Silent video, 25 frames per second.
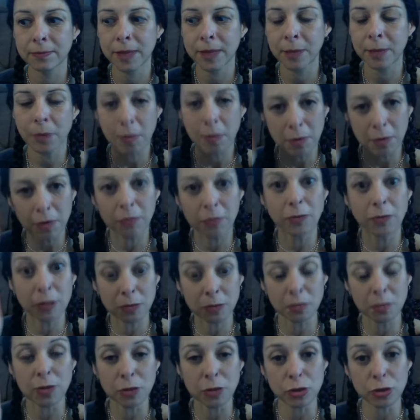Maybe you've
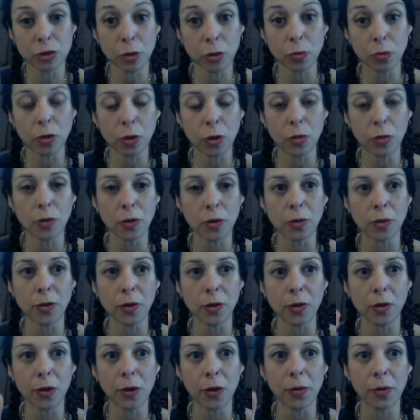just been so go, go,
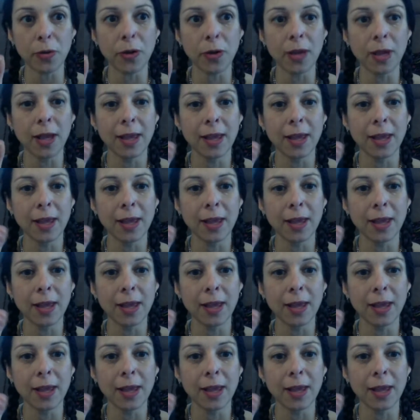go, go